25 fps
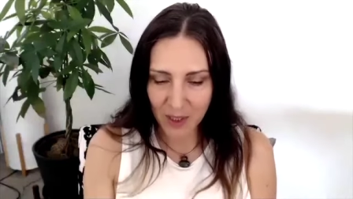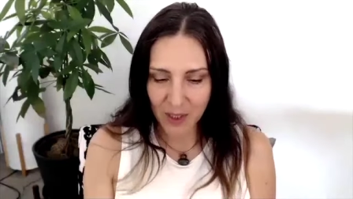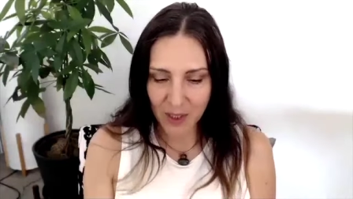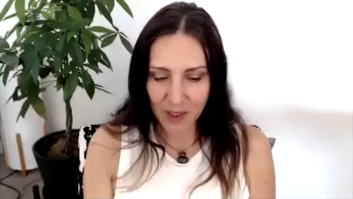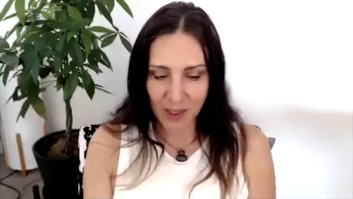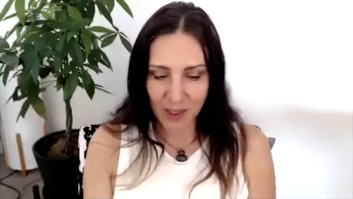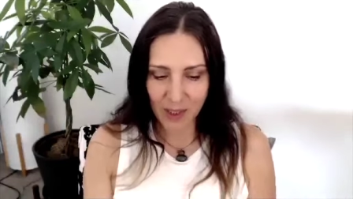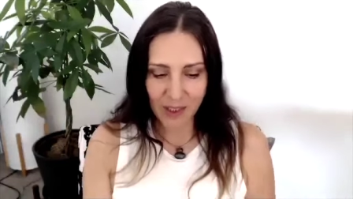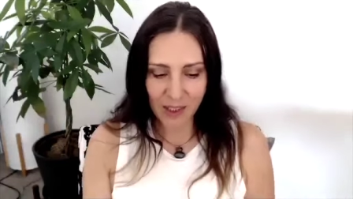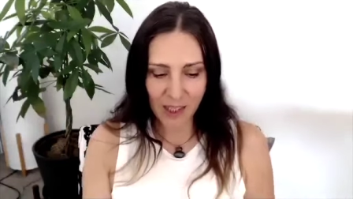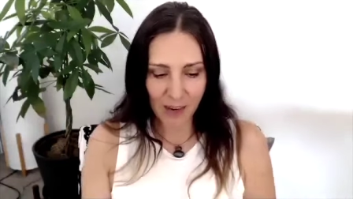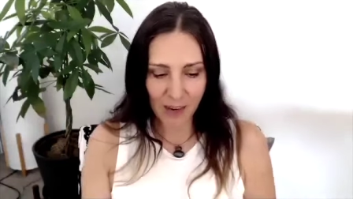
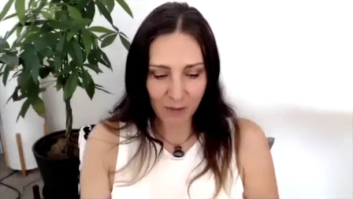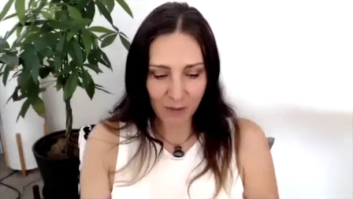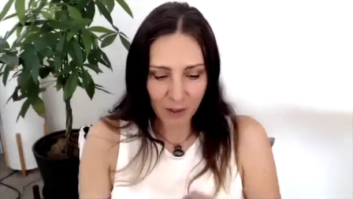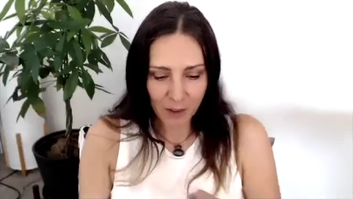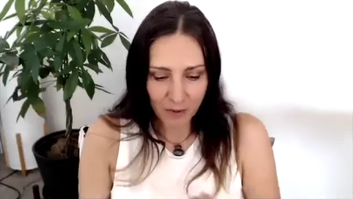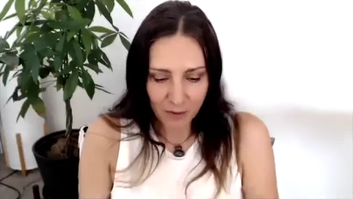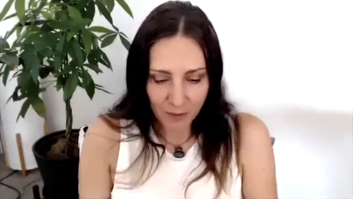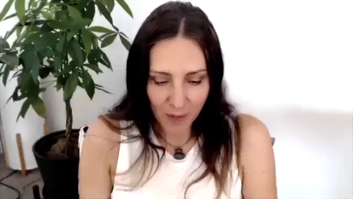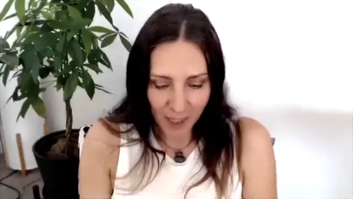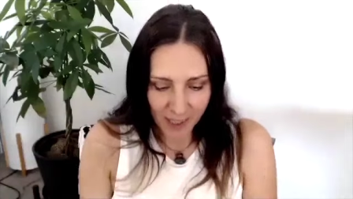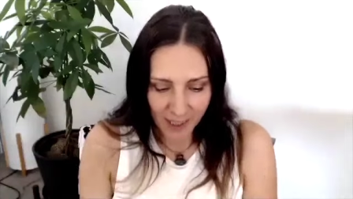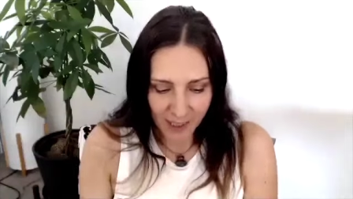Yes, I have to
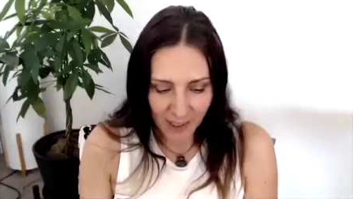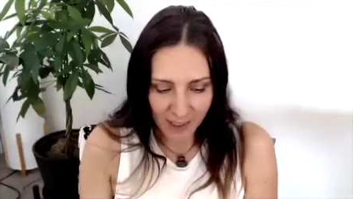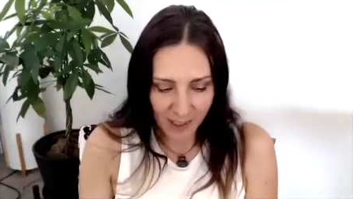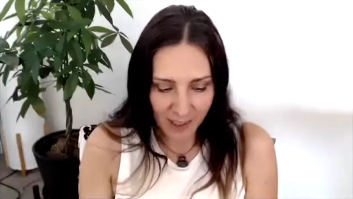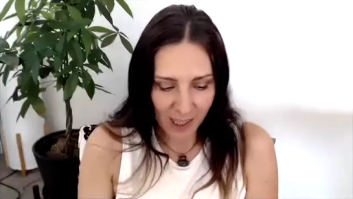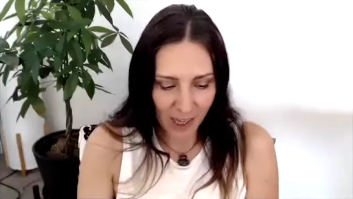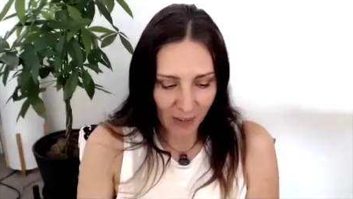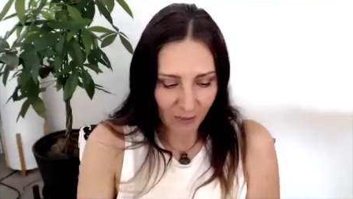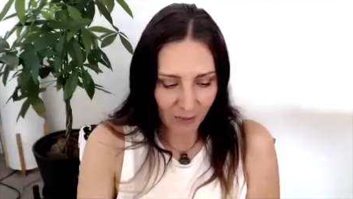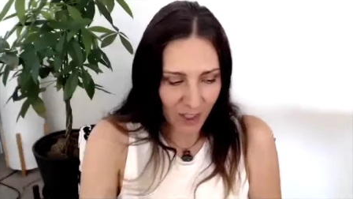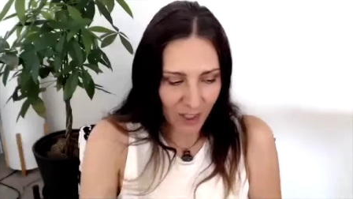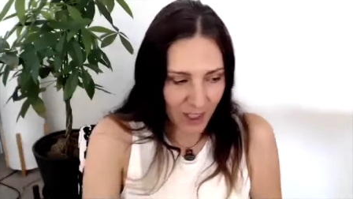find it,
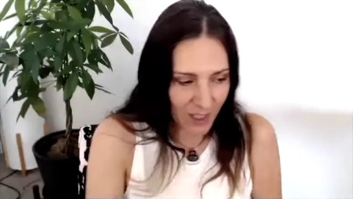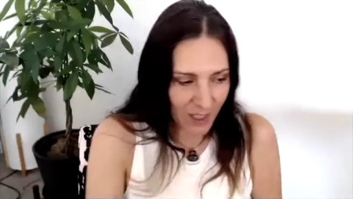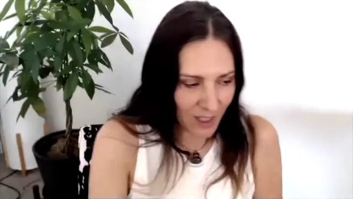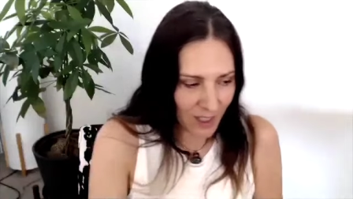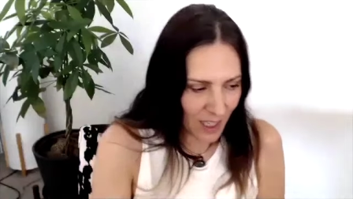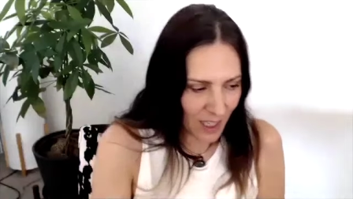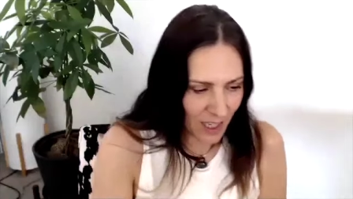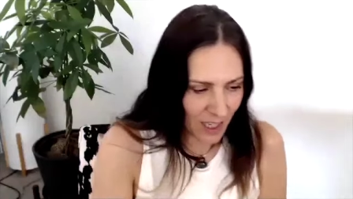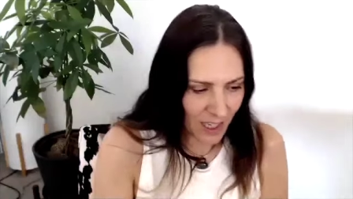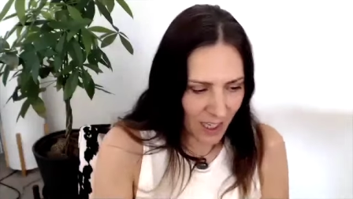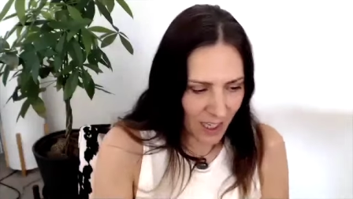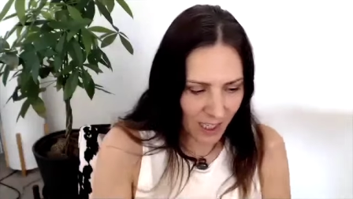I have to
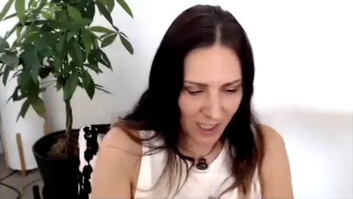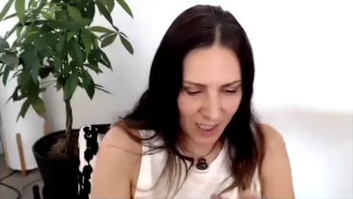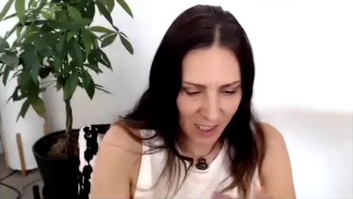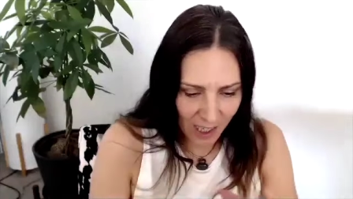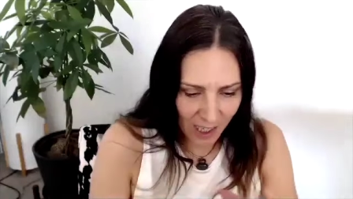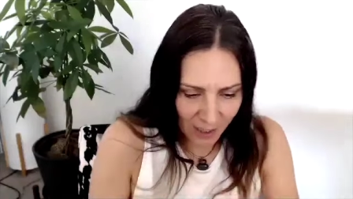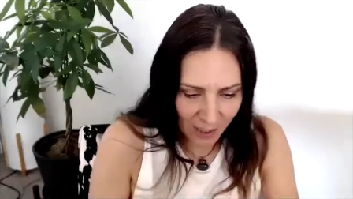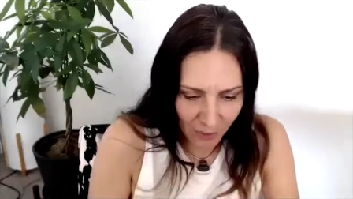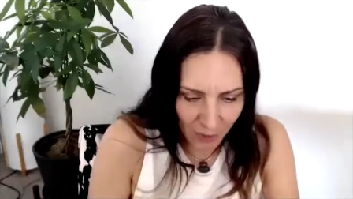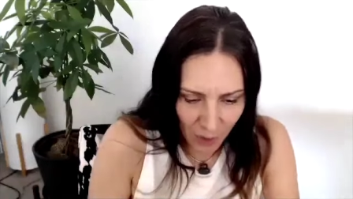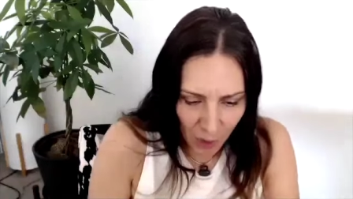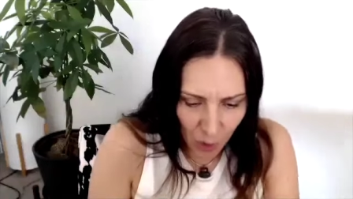seek it, I
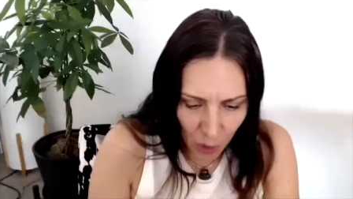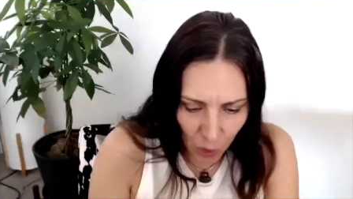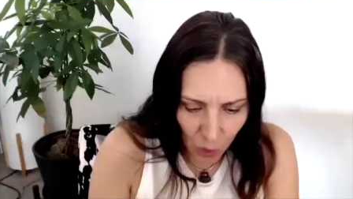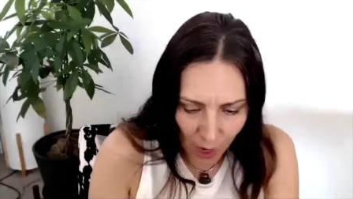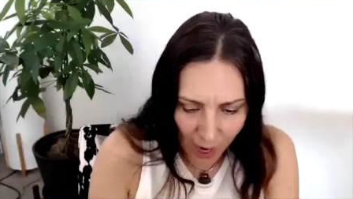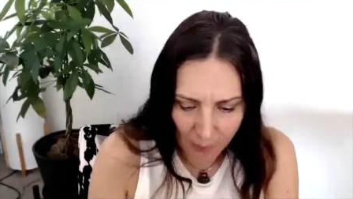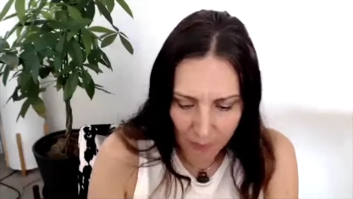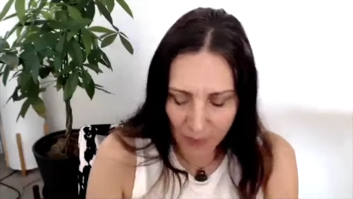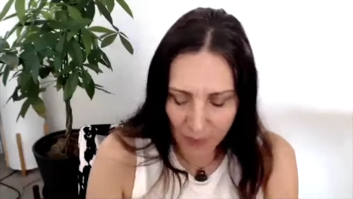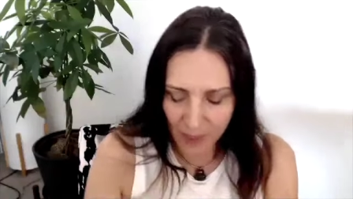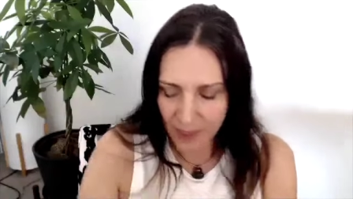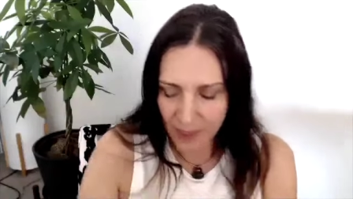have to
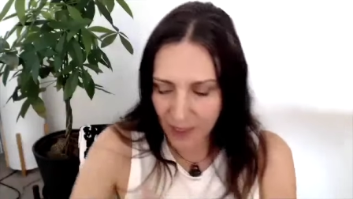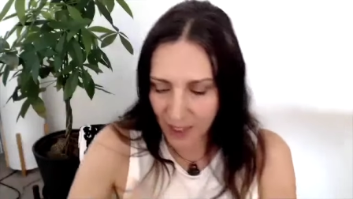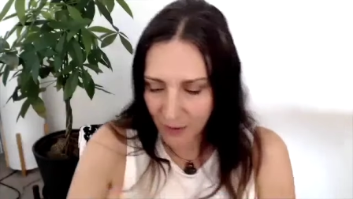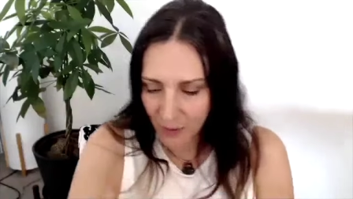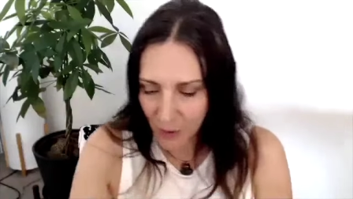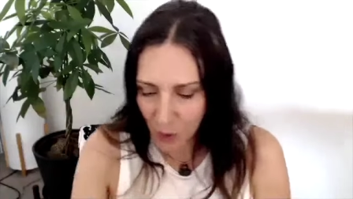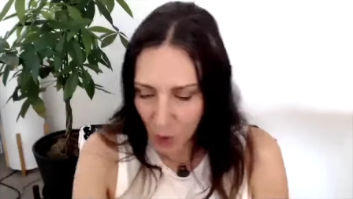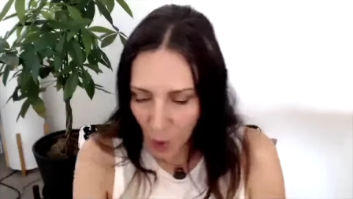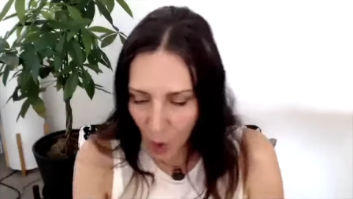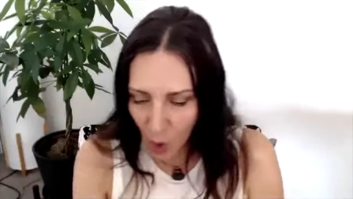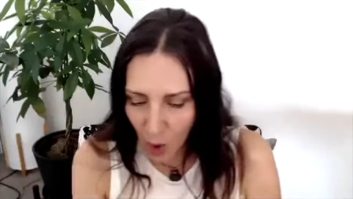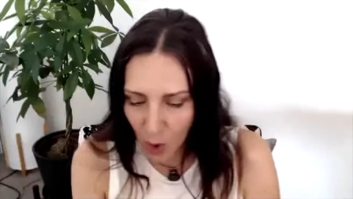grab it, I have
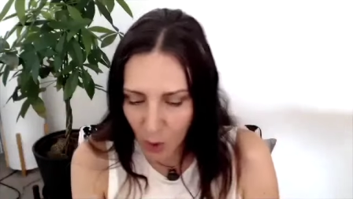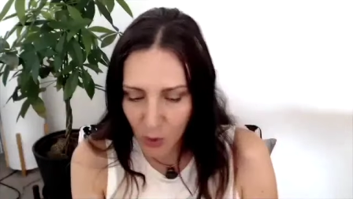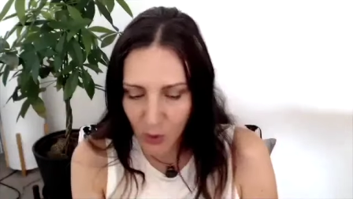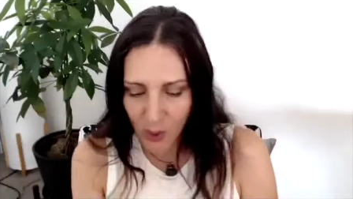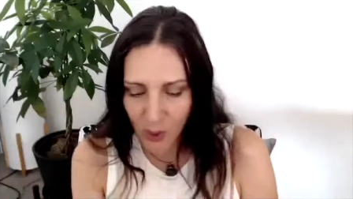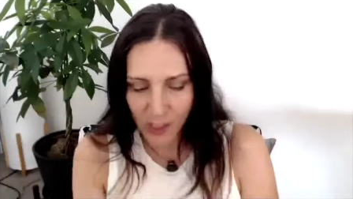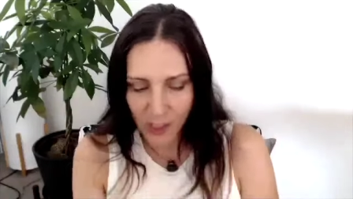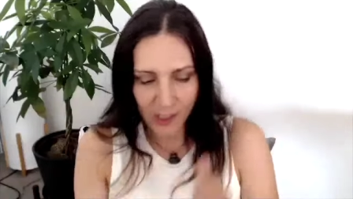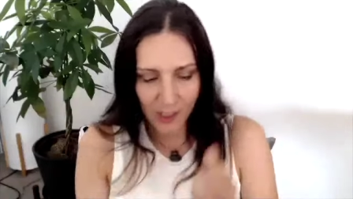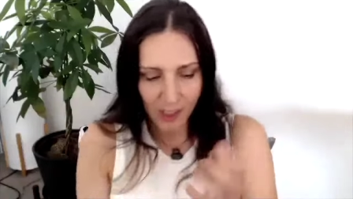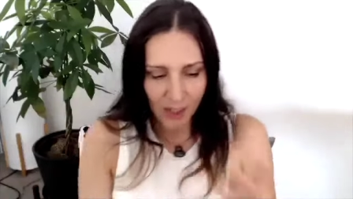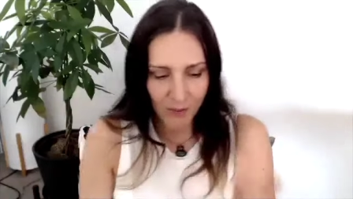to own
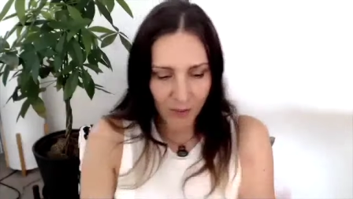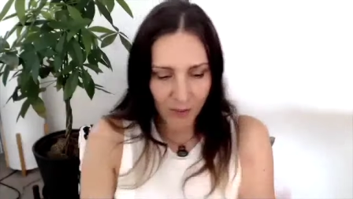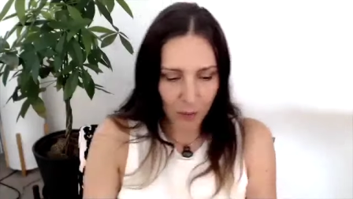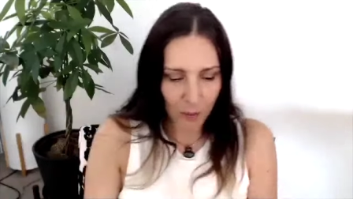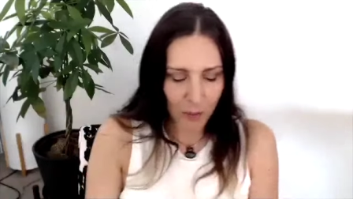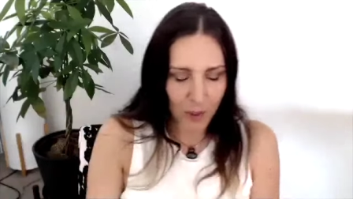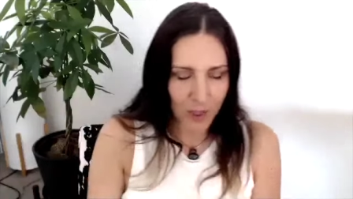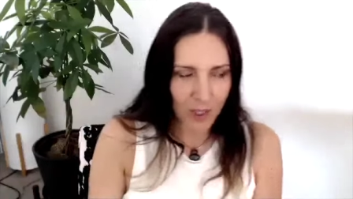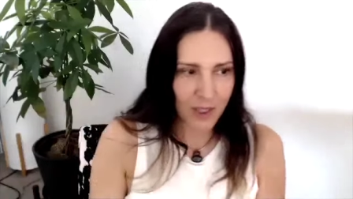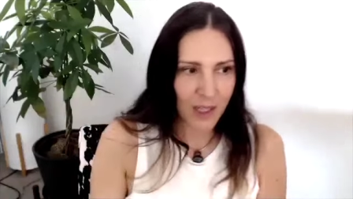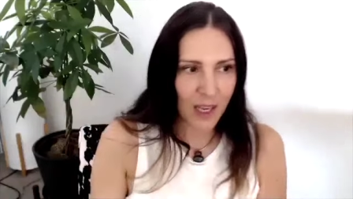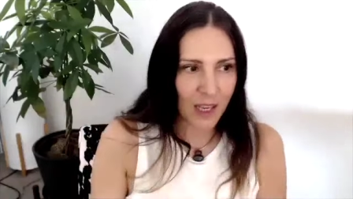it, I have to
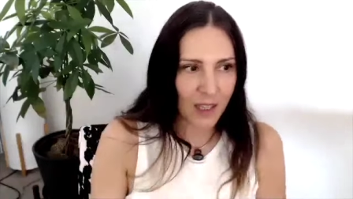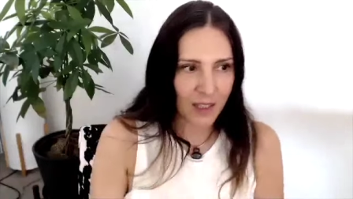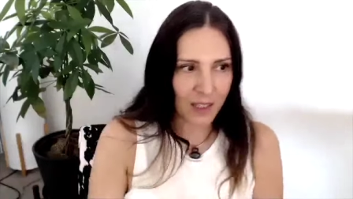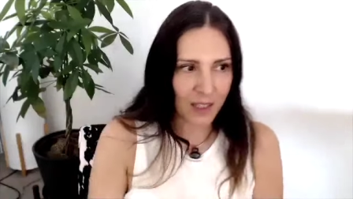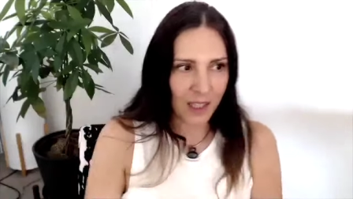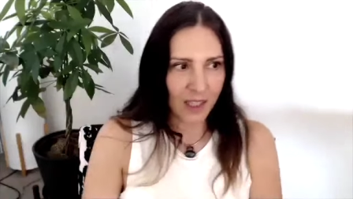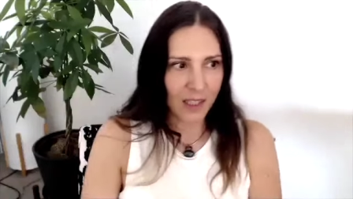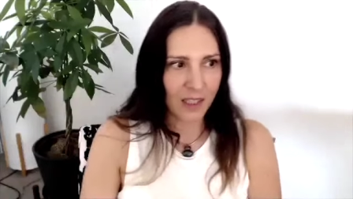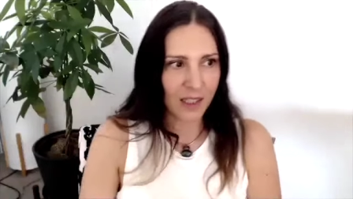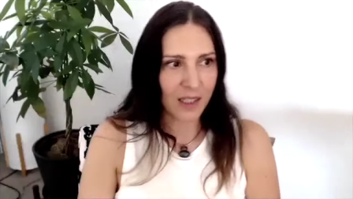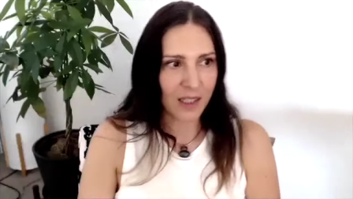possess it.